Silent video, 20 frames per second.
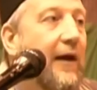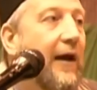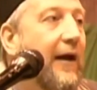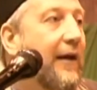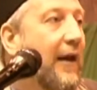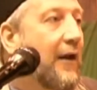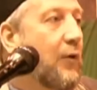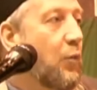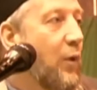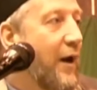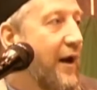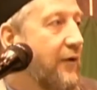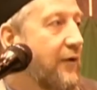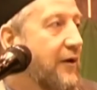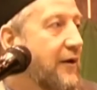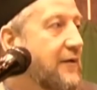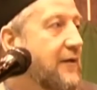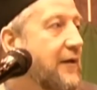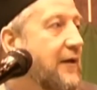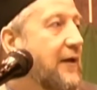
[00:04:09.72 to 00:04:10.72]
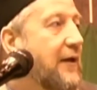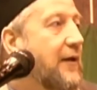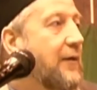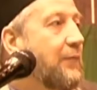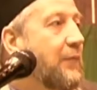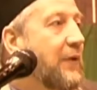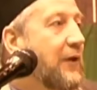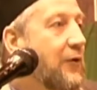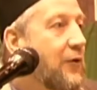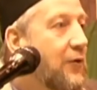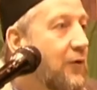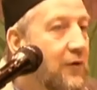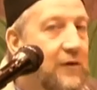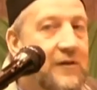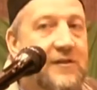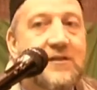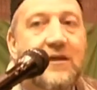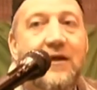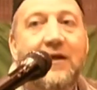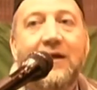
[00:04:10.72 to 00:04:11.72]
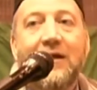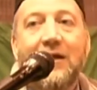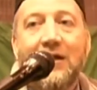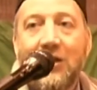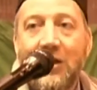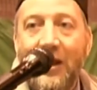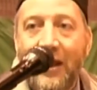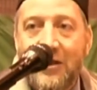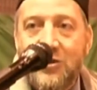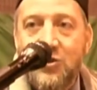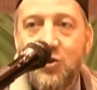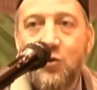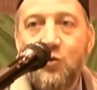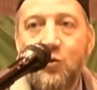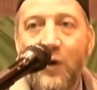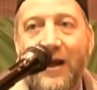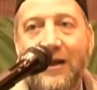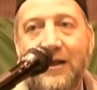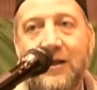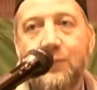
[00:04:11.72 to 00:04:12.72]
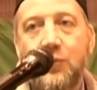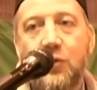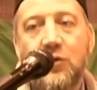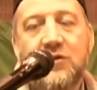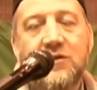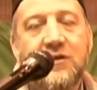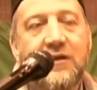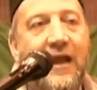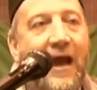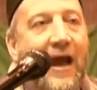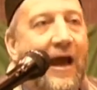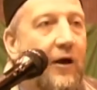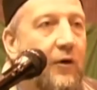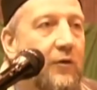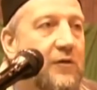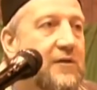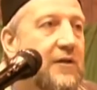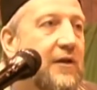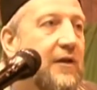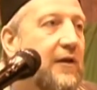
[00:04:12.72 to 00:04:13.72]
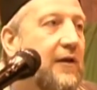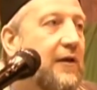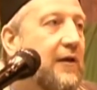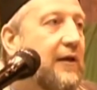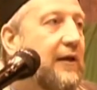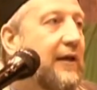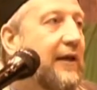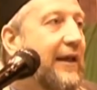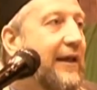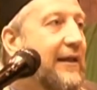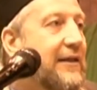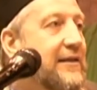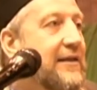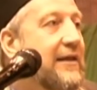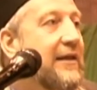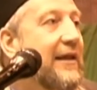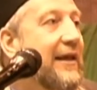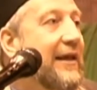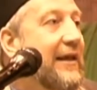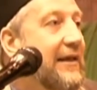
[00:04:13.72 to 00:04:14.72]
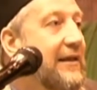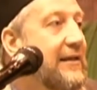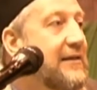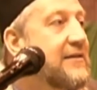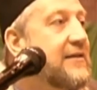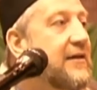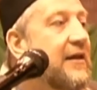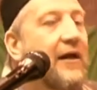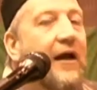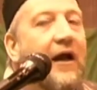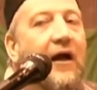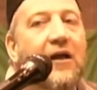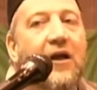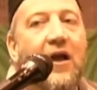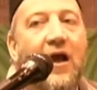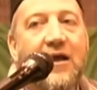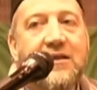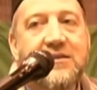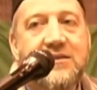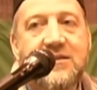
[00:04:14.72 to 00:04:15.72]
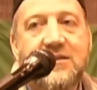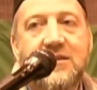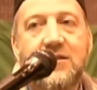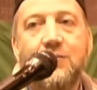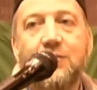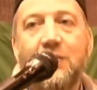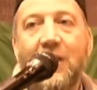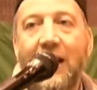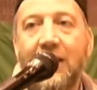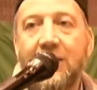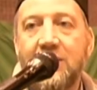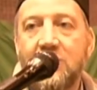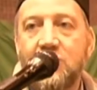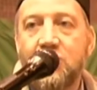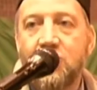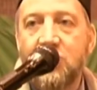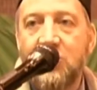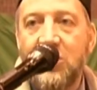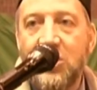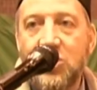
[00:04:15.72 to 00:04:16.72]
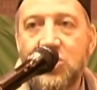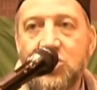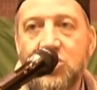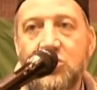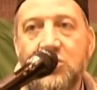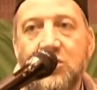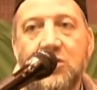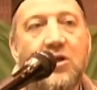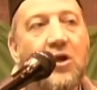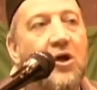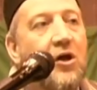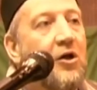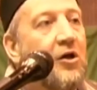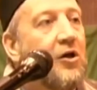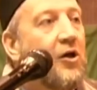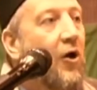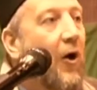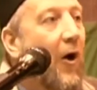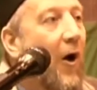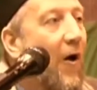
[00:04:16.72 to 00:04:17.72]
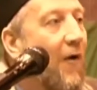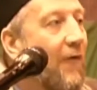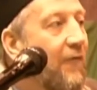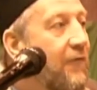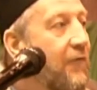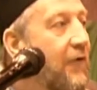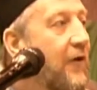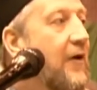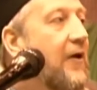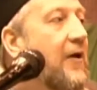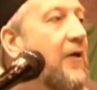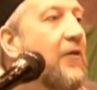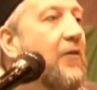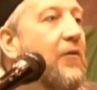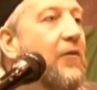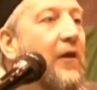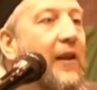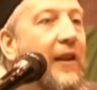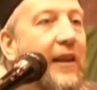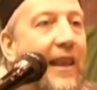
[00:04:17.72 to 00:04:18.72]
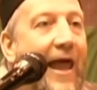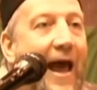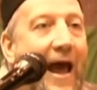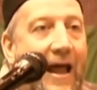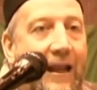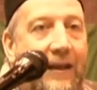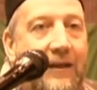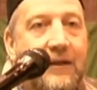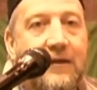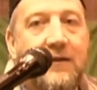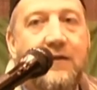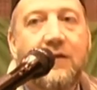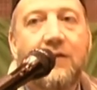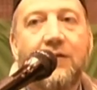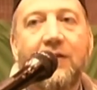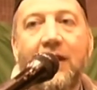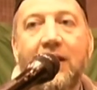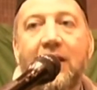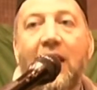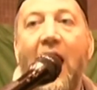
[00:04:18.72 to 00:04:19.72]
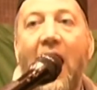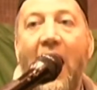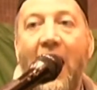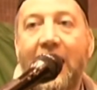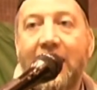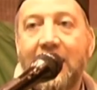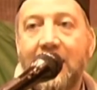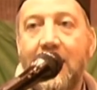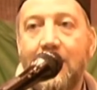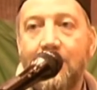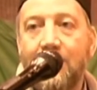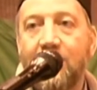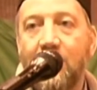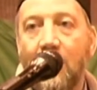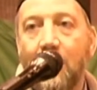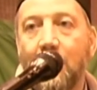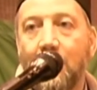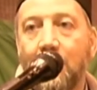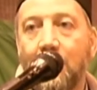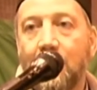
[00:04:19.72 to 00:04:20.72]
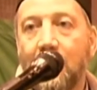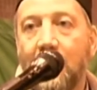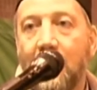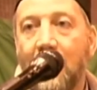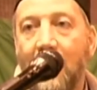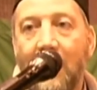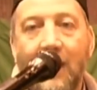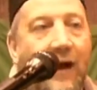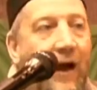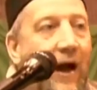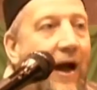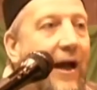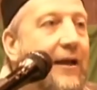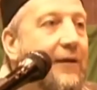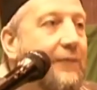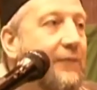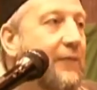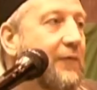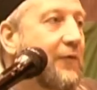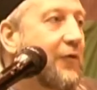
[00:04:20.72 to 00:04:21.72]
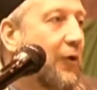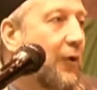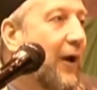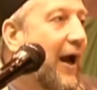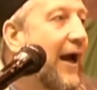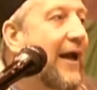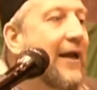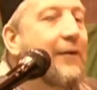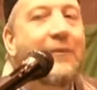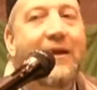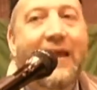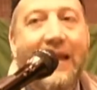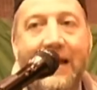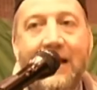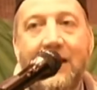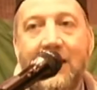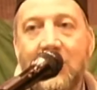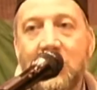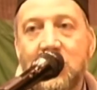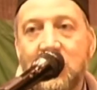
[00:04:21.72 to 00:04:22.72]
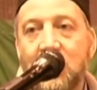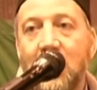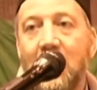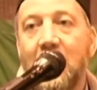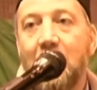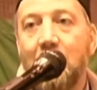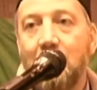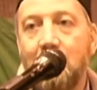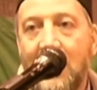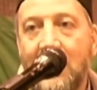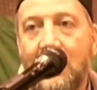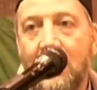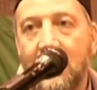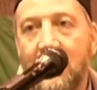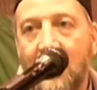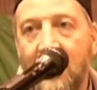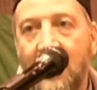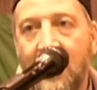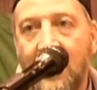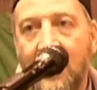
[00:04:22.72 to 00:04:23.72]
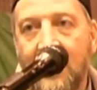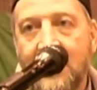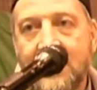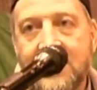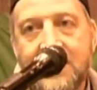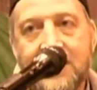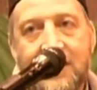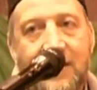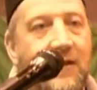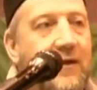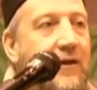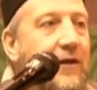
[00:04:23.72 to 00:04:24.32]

And I wear it because, as you rightly pointed out, it is a custom and tradition of the land that I come from. I am English, middle class.